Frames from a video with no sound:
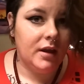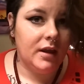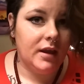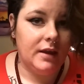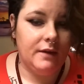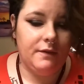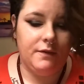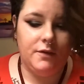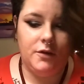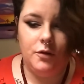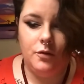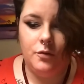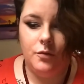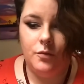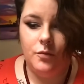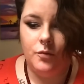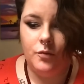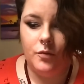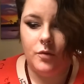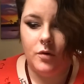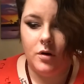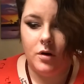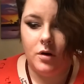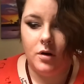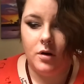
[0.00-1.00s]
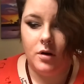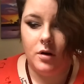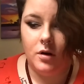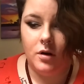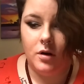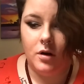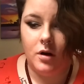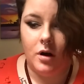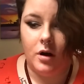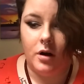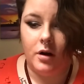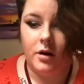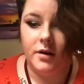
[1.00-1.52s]
If you
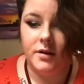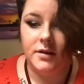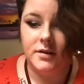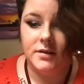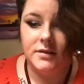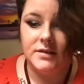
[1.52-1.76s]
are